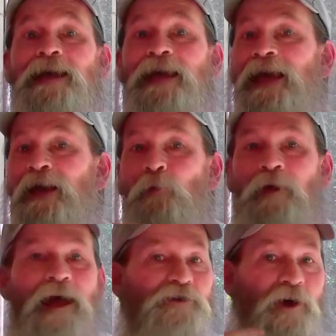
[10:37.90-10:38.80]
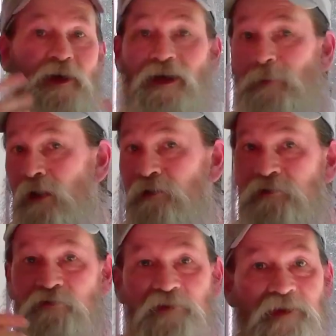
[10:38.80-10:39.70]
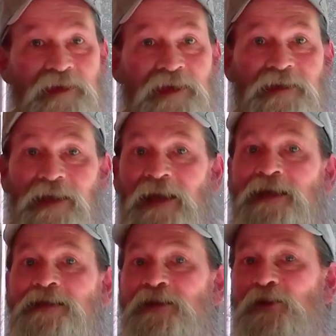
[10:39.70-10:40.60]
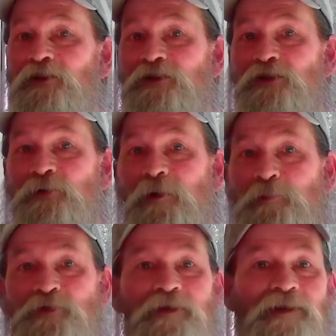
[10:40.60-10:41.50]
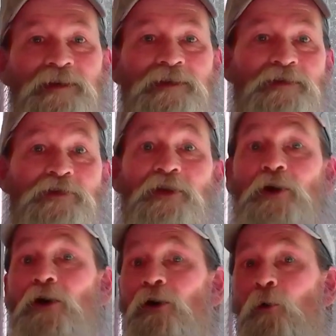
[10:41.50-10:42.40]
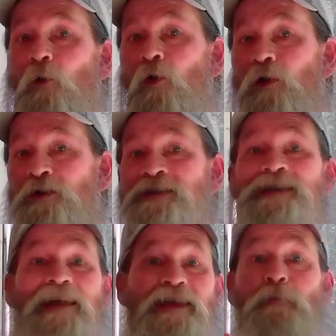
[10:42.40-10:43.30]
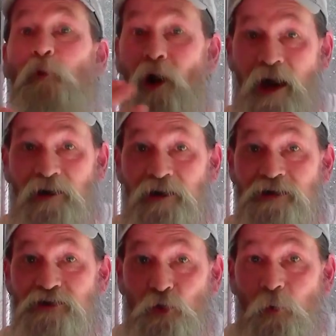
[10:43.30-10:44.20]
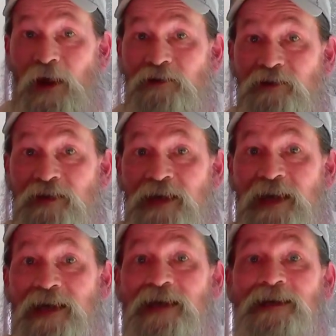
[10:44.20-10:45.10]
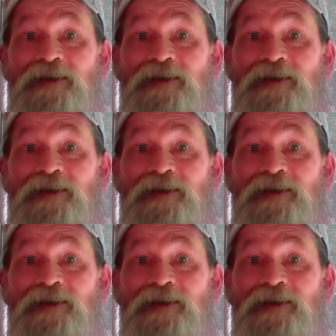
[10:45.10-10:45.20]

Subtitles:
And we're not talking about affiliate links in your descriptions or selling product directly,